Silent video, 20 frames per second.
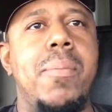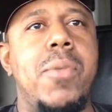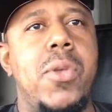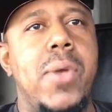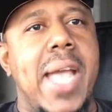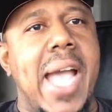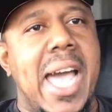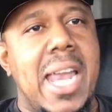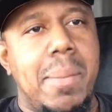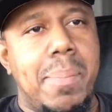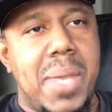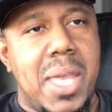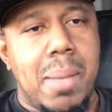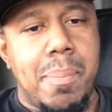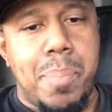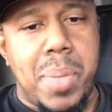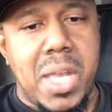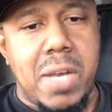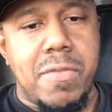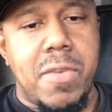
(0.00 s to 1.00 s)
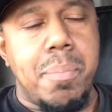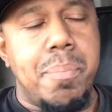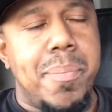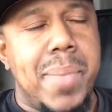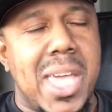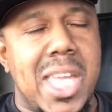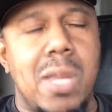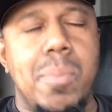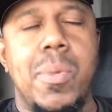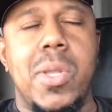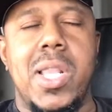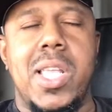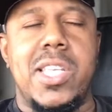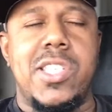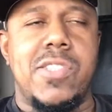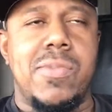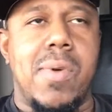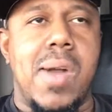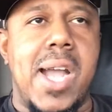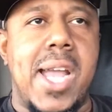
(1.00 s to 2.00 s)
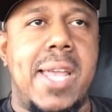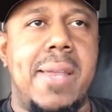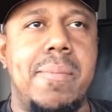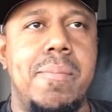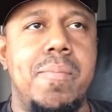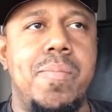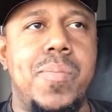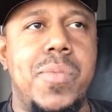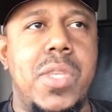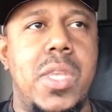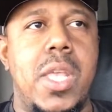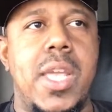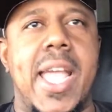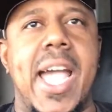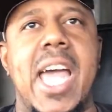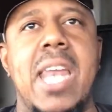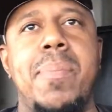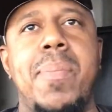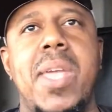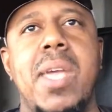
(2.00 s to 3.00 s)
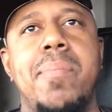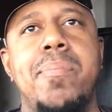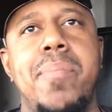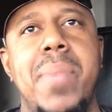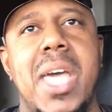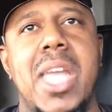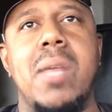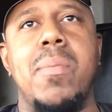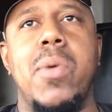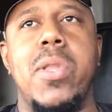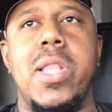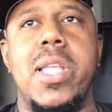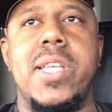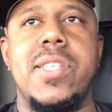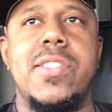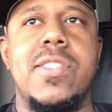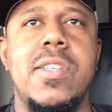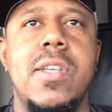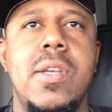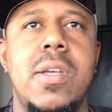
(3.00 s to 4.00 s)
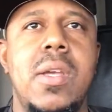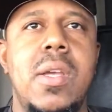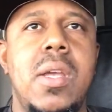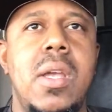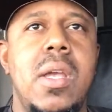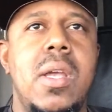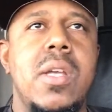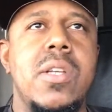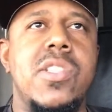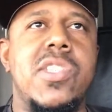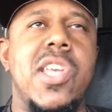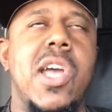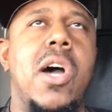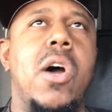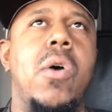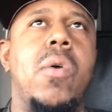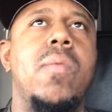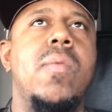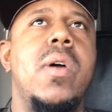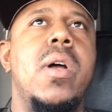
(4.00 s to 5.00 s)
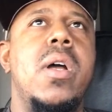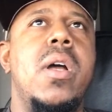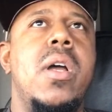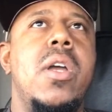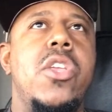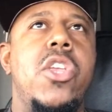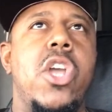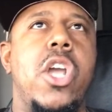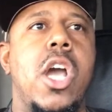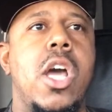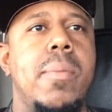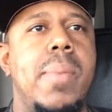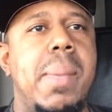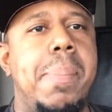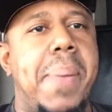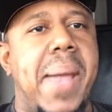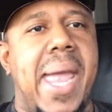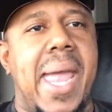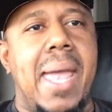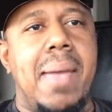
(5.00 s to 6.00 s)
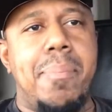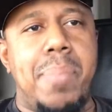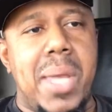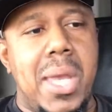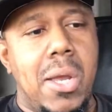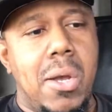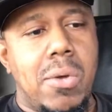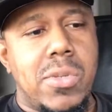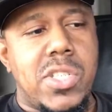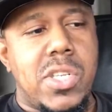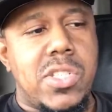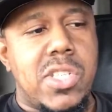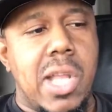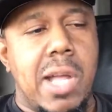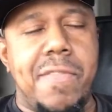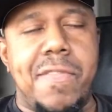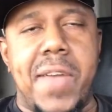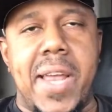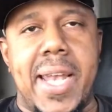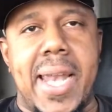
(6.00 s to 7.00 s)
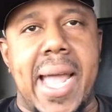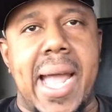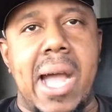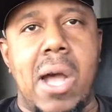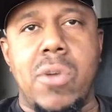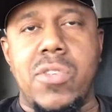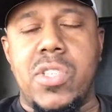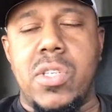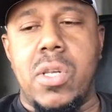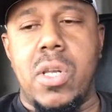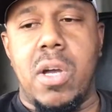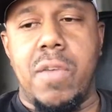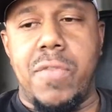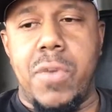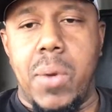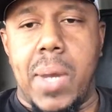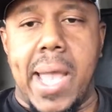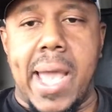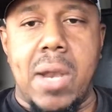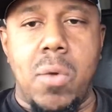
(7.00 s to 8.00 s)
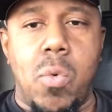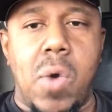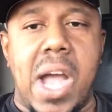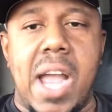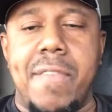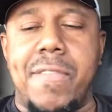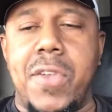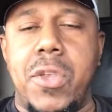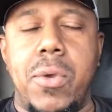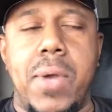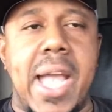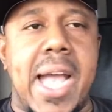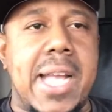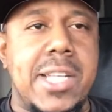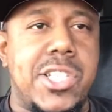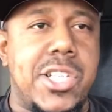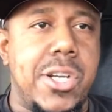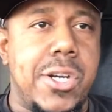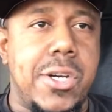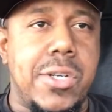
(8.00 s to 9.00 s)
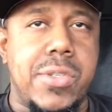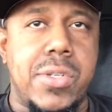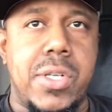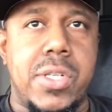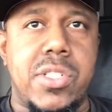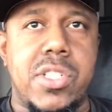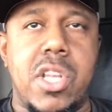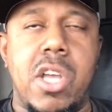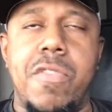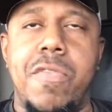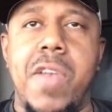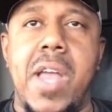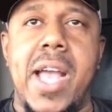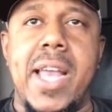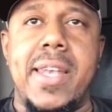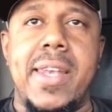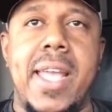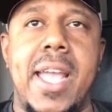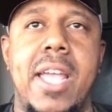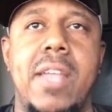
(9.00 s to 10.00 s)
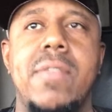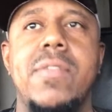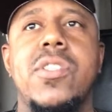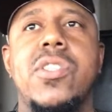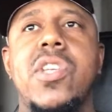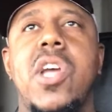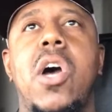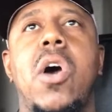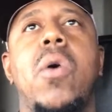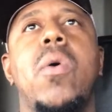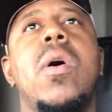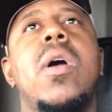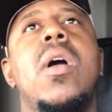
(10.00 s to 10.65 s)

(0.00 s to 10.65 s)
you got to be a bit of a minimalist, right? You got to be a minimalist. So you're going to be paying bills and stuff at the house. If you got a wife and you got children and stuff like that. So,